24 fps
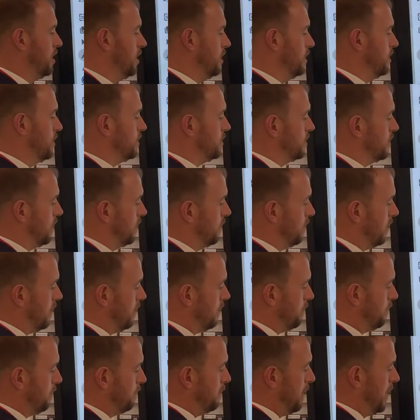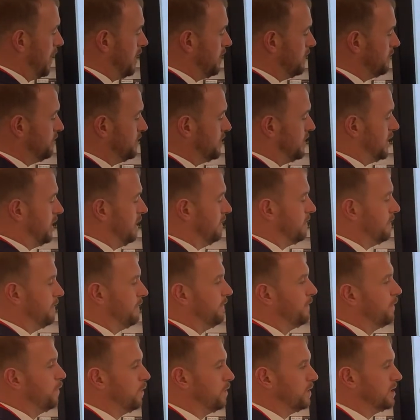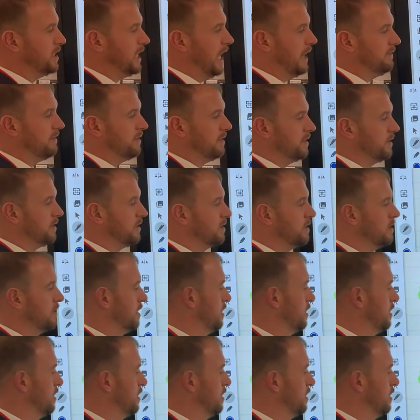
So Bella has received 4 sevenths.